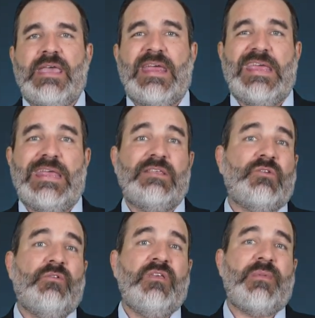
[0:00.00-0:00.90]
it is
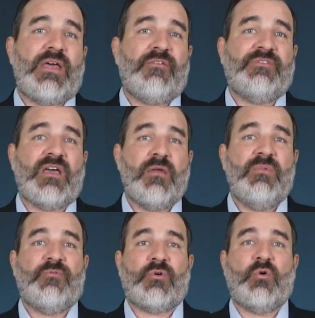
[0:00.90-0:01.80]
only a matter of time before